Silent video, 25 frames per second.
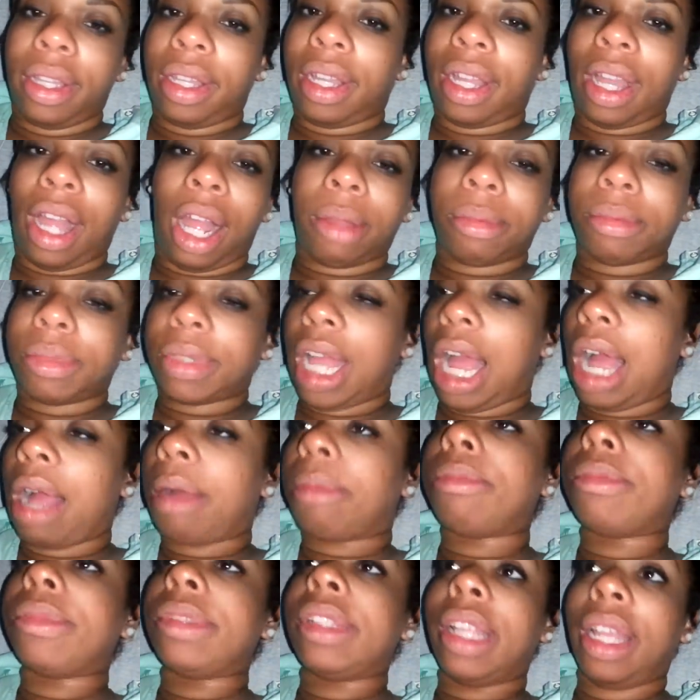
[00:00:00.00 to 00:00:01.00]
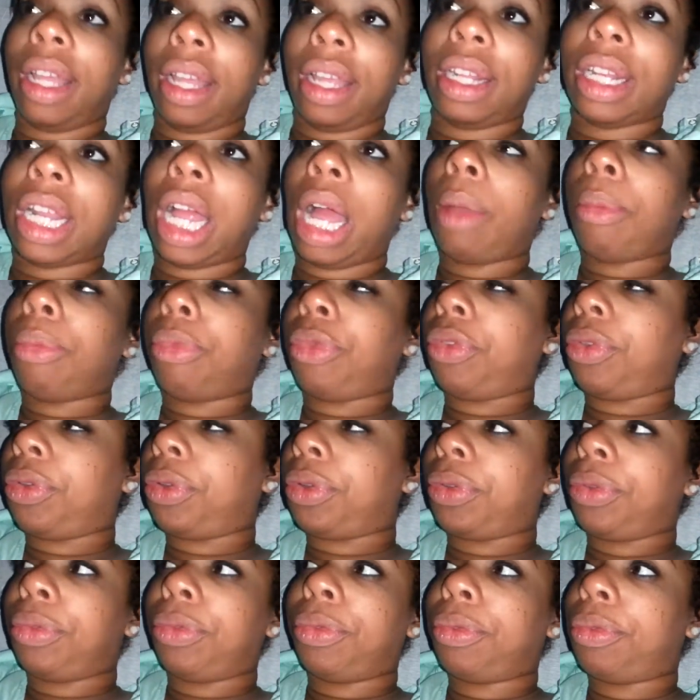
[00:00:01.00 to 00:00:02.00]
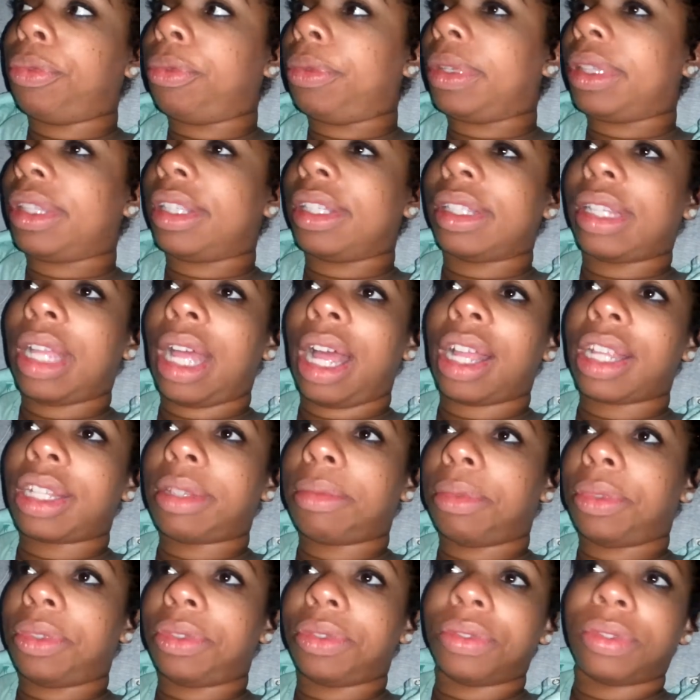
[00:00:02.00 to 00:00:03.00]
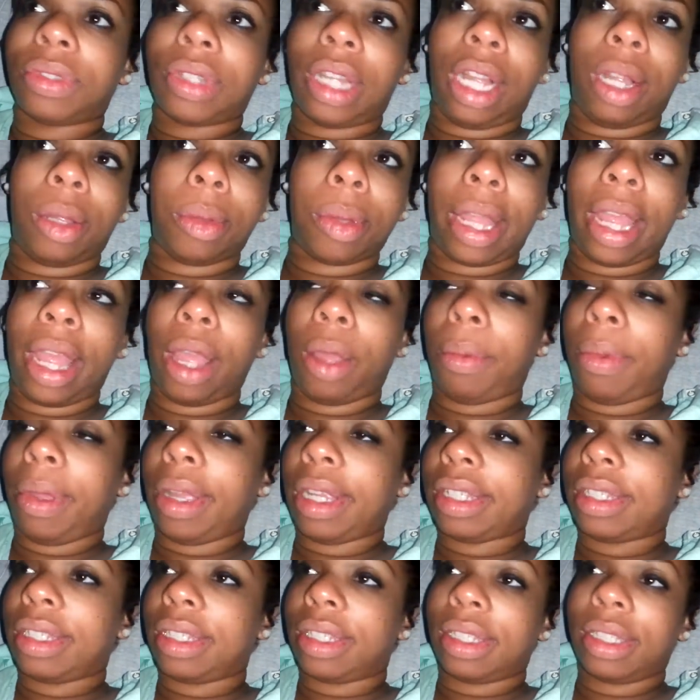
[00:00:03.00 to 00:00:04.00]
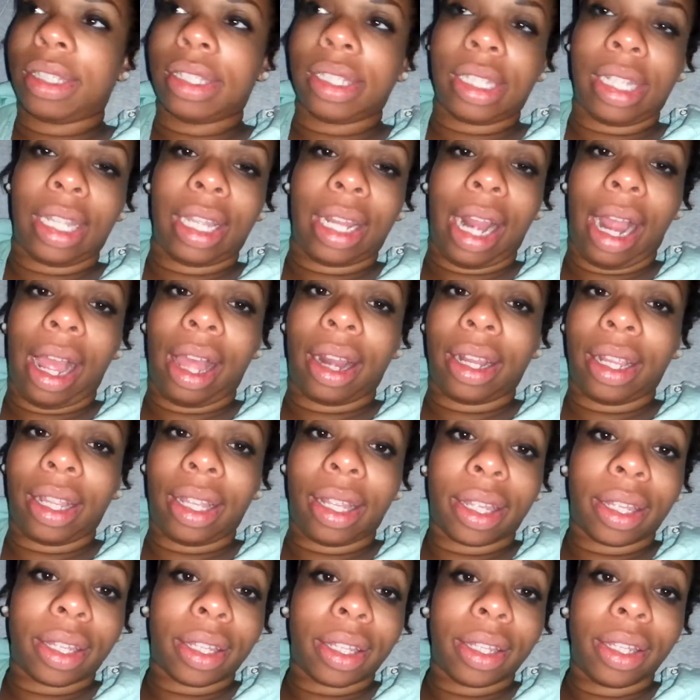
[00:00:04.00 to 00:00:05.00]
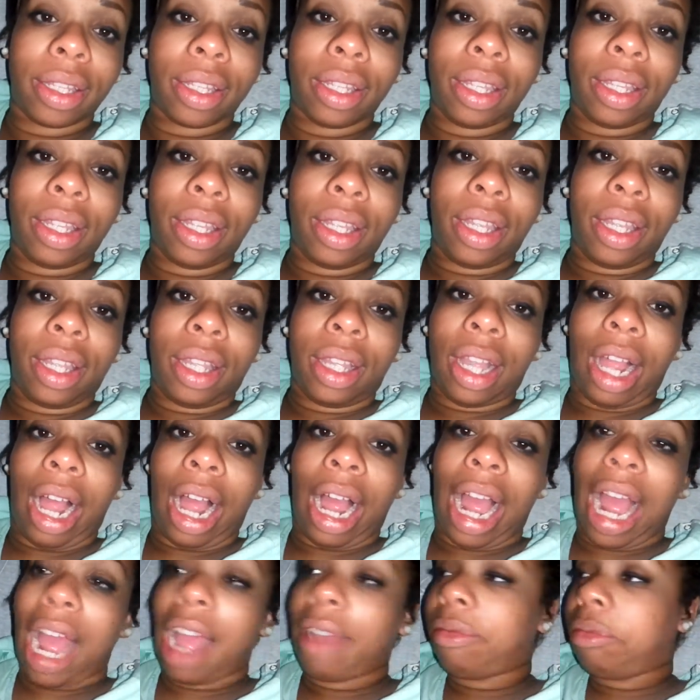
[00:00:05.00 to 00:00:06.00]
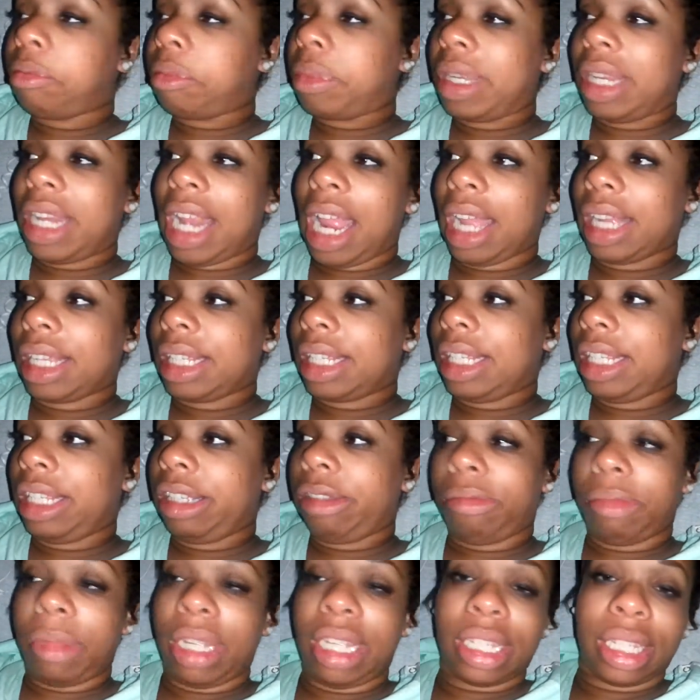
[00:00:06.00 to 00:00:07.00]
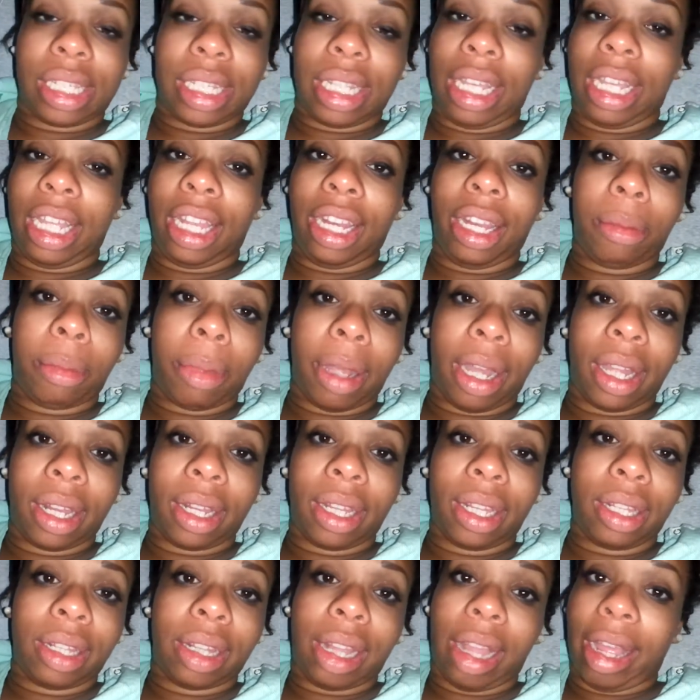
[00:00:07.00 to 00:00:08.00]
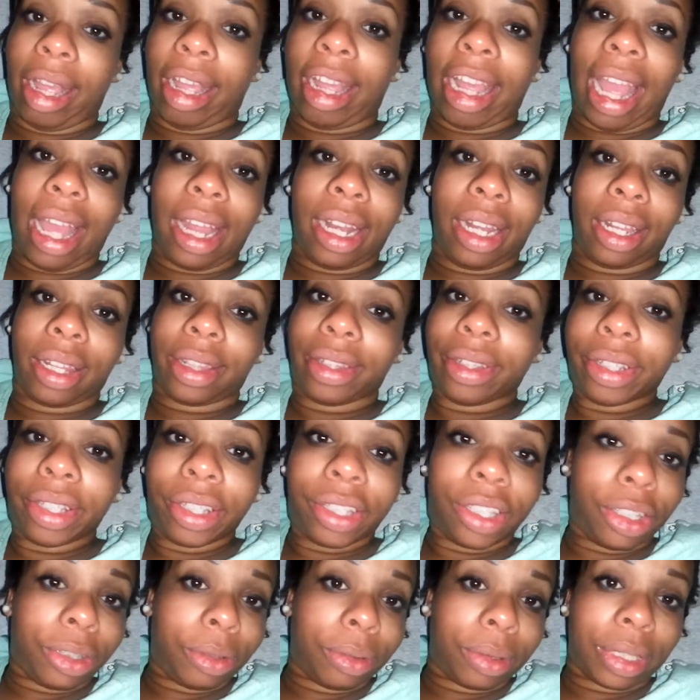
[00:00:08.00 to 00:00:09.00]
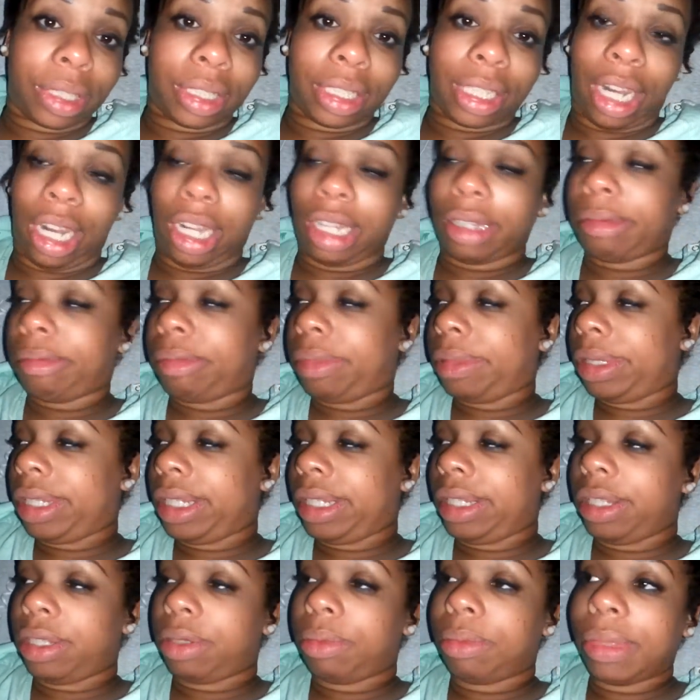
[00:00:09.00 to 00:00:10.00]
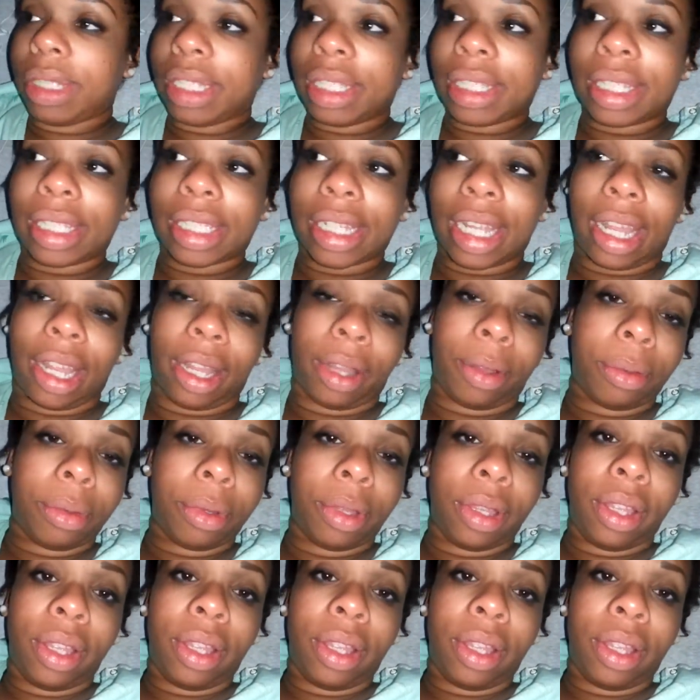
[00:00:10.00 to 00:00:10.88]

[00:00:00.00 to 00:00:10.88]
I'm done. I'm through with this hospital. I can't wait to get out of here. I haven't been nasty and mean to anybody that had nothing to do with it. I've still been the same.